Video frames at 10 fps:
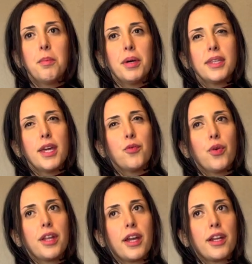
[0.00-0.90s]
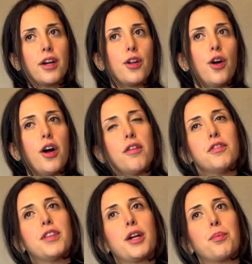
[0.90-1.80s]
But then when I got off
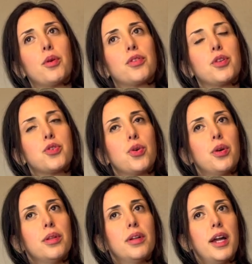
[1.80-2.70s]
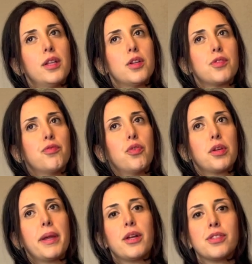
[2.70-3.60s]
of that birth control, I lost
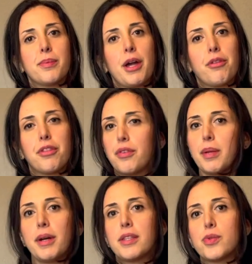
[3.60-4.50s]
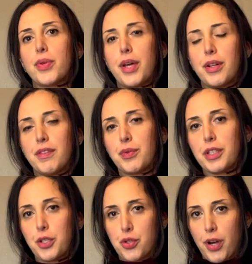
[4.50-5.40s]
40 pounds in about 3 months without even
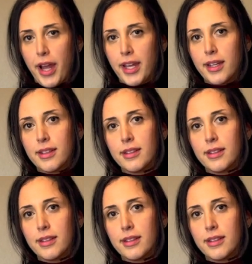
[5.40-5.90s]
really trying.